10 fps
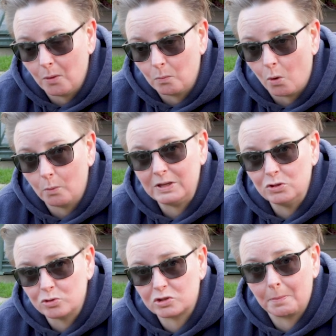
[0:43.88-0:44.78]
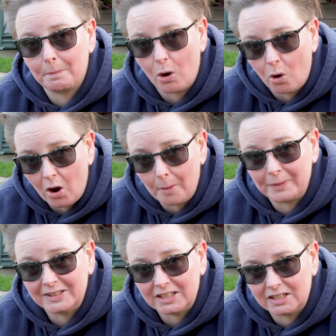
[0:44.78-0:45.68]
what we use to pot
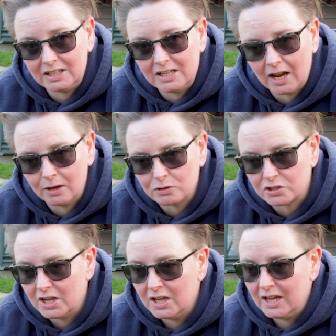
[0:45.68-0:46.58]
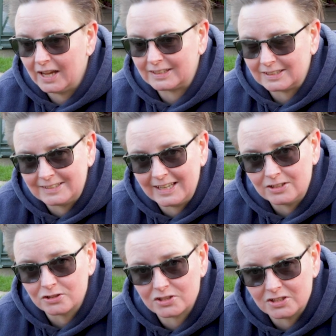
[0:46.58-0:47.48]
up in the greenhouse and
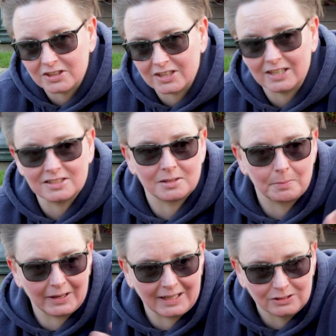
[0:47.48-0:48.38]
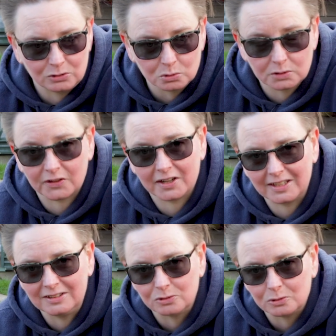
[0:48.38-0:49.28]
containers and things to bring indoors for our
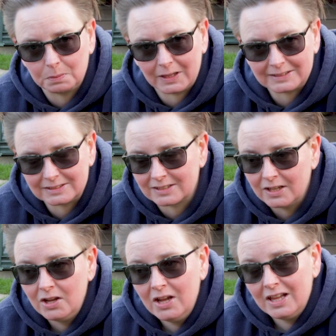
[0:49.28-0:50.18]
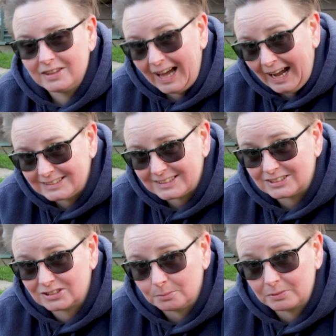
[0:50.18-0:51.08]
indoor plants. That
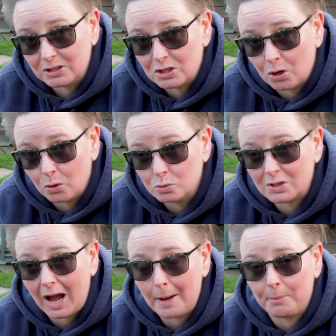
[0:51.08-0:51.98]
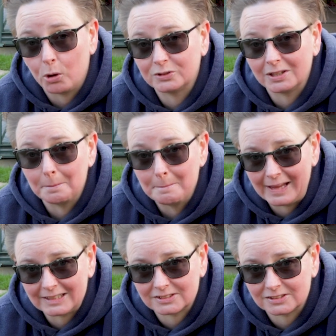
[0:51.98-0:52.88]
is something called a potting
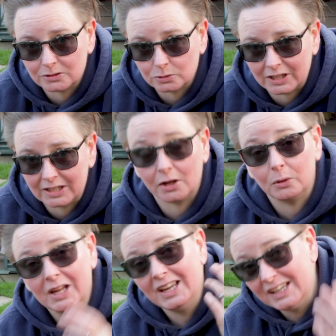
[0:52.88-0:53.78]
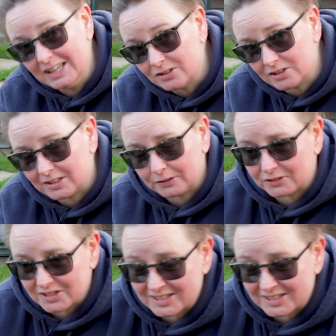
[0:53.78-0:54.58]
mix. Okay, now here's the difference.